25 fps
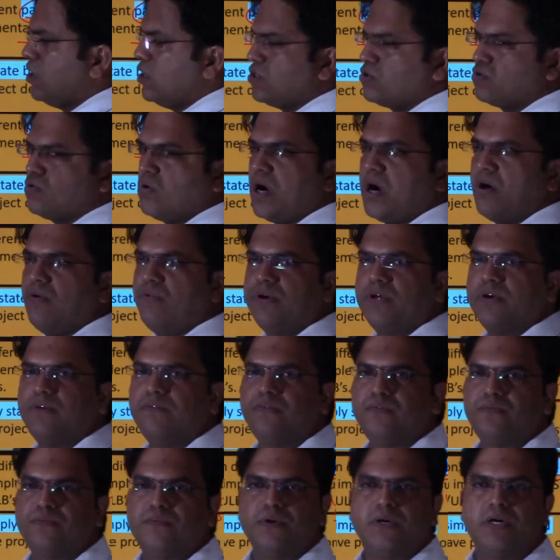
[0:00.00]
So out
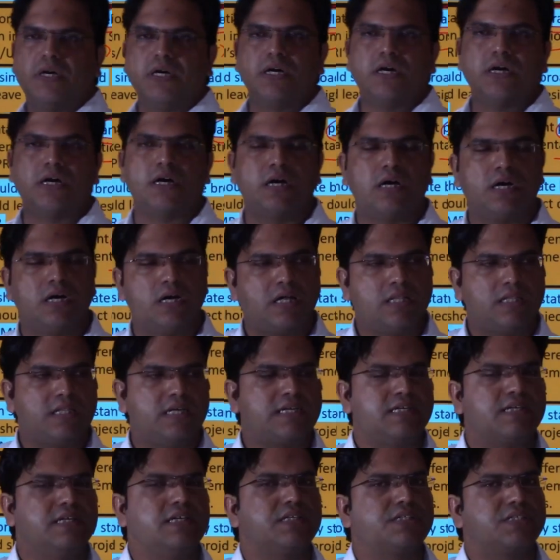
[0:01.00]
of
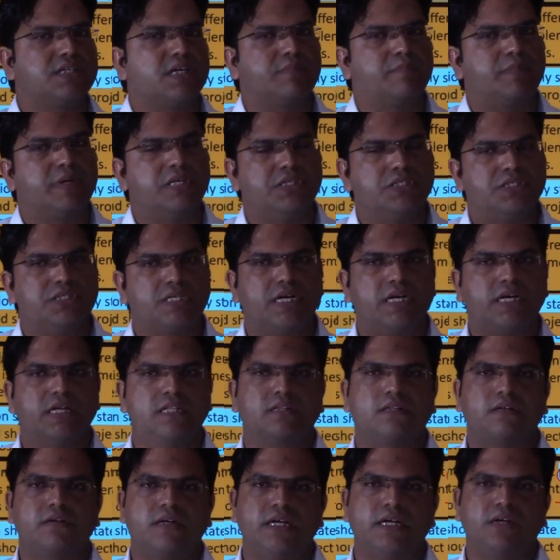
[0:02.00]
that district
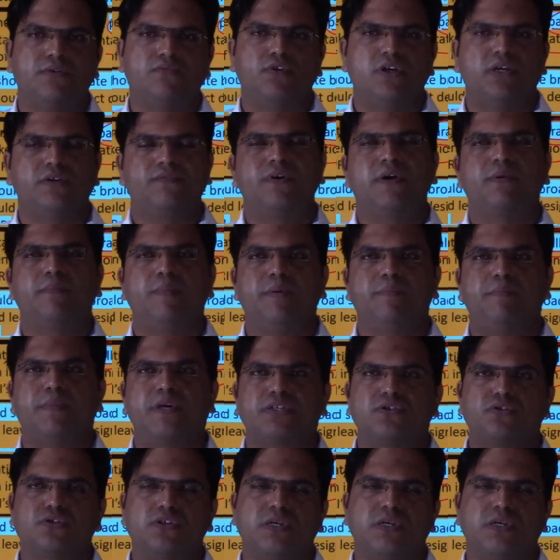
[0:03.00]
panchayat, right, whatever members, so